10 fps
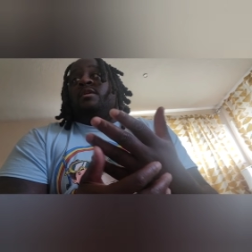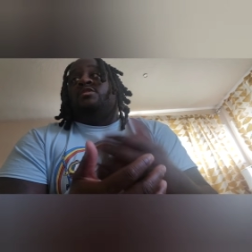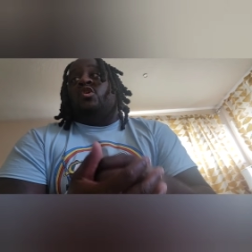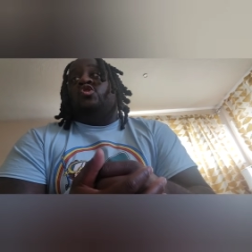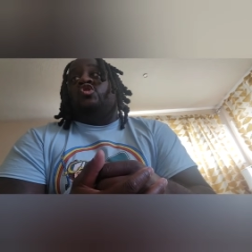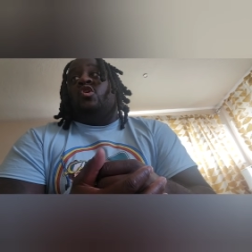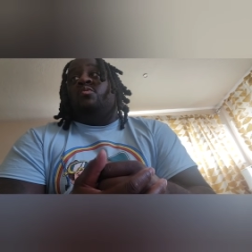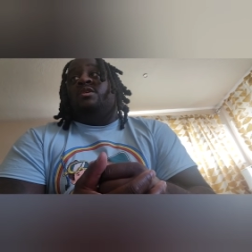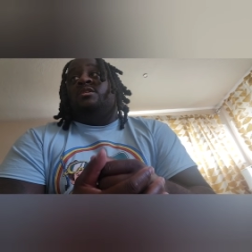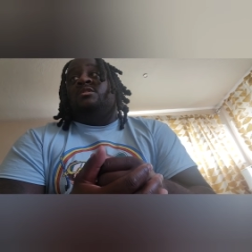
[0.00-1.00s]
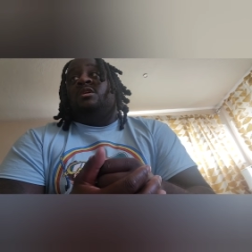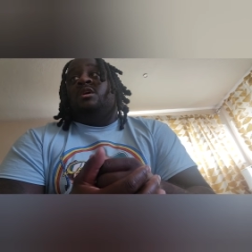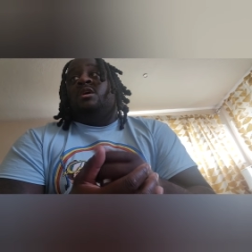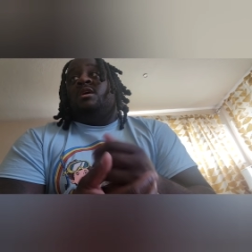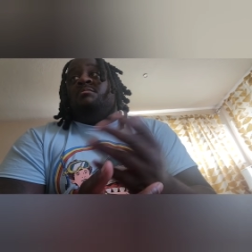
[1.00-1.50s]
have told y'all was
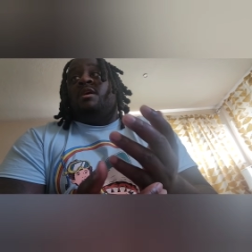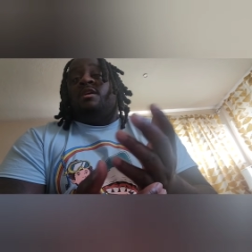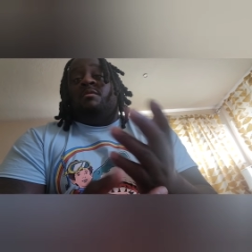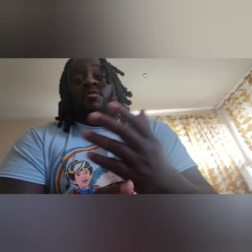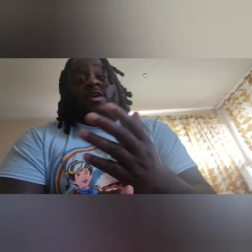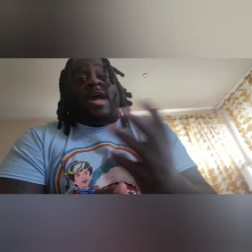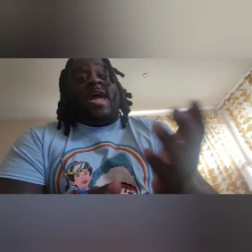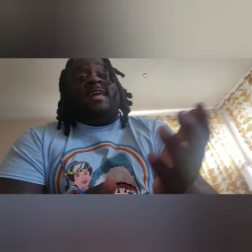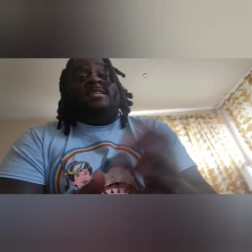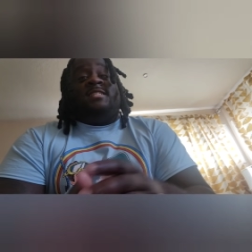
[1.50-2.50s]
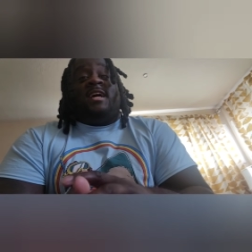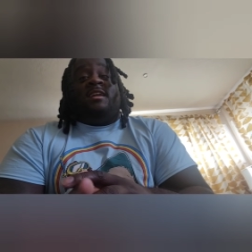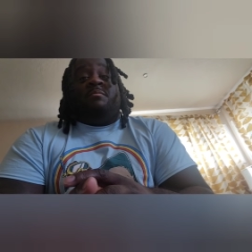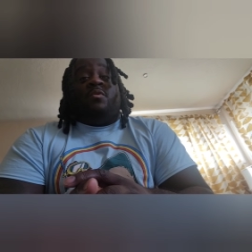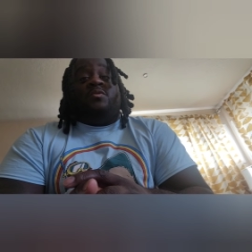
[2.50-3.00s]
NBA YoungBoy had to sign
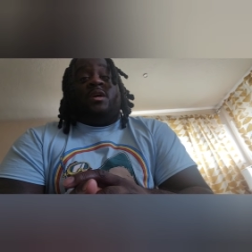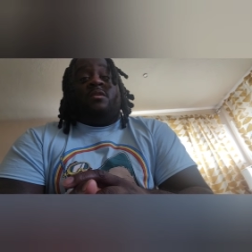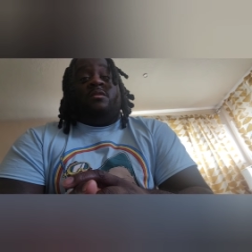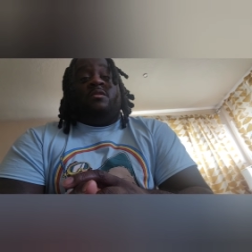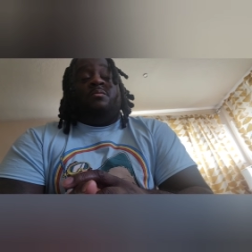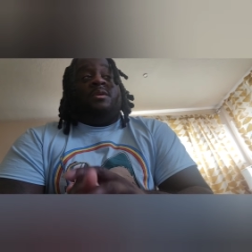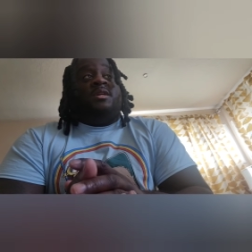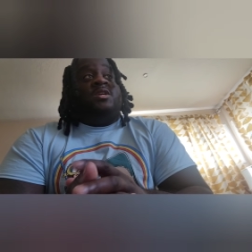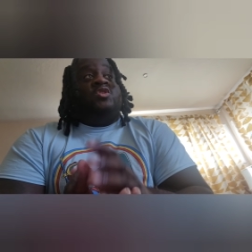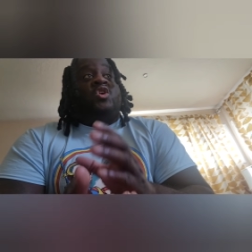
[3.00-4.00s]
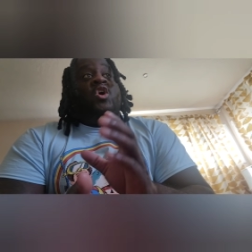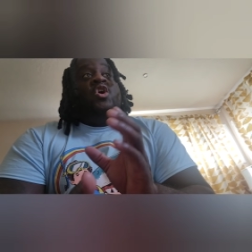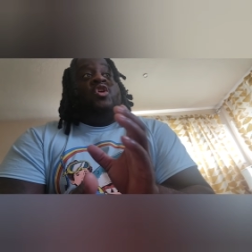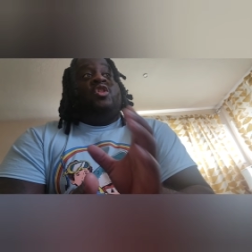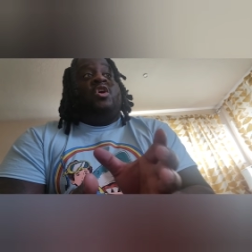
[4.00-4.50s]
that Motown deal because
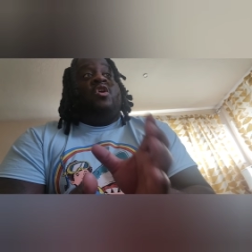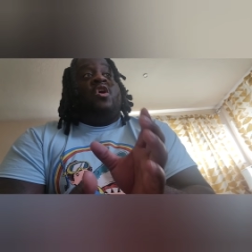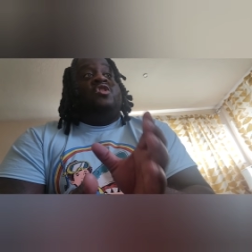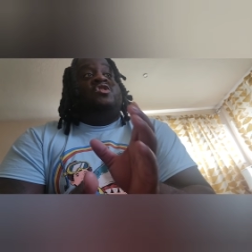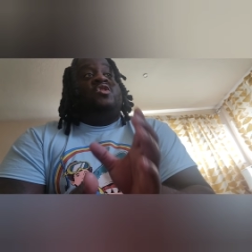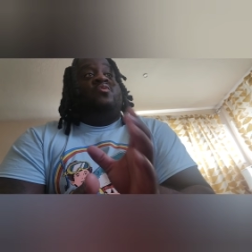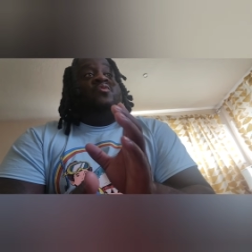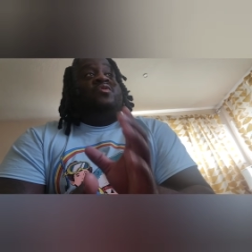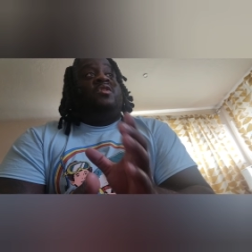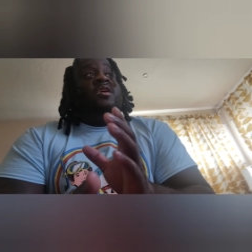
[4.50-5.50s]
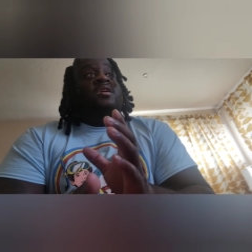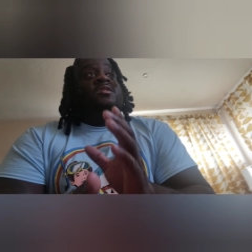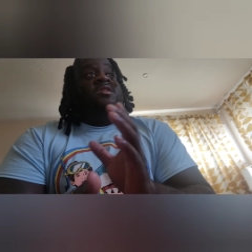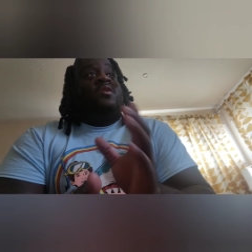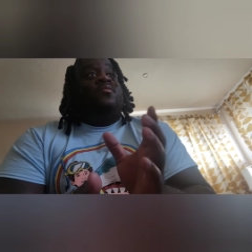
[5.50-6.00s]
there are certain
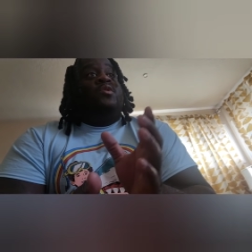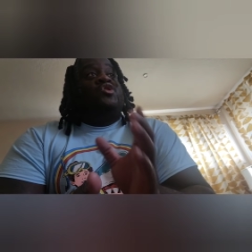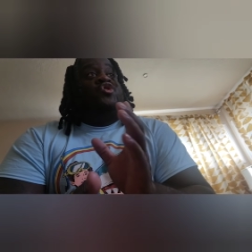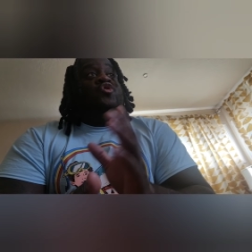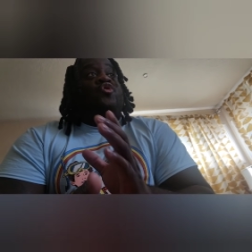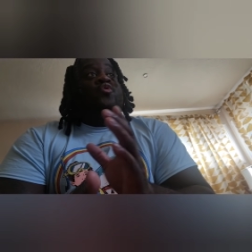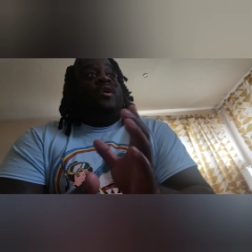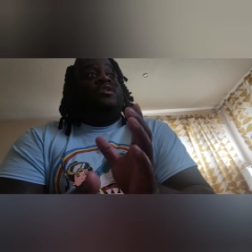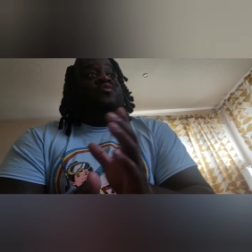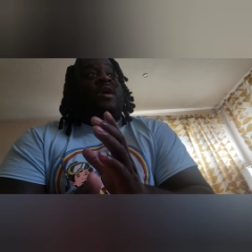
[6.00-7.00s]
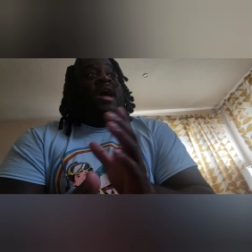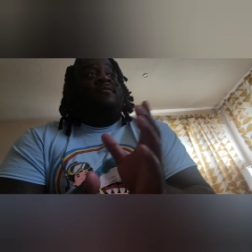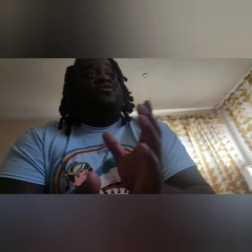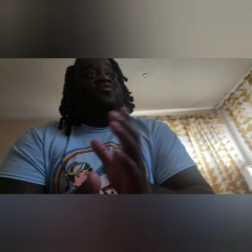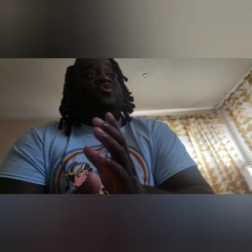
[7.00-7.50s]
things in which you're going to have to